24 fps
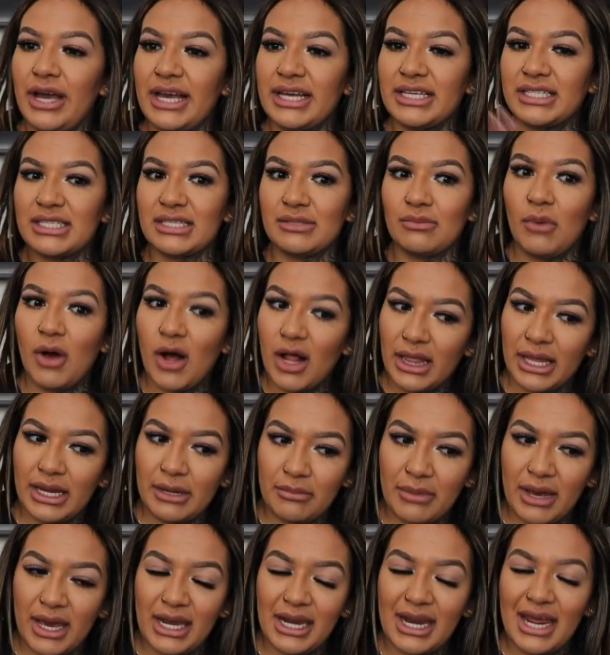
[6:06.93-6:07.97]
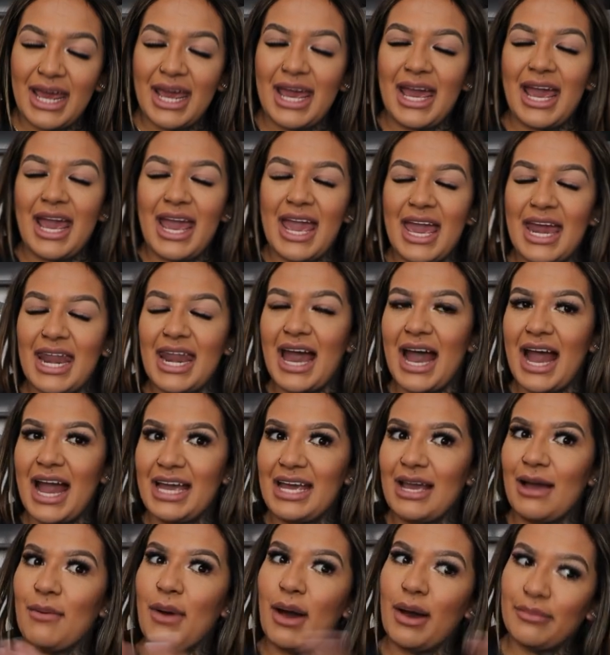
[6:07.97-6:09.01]
a small in man and I
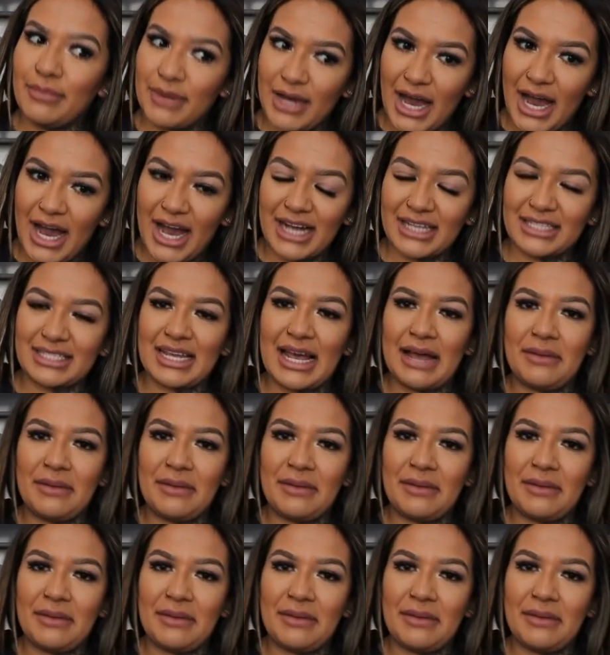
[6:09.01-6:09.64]
am I'm not.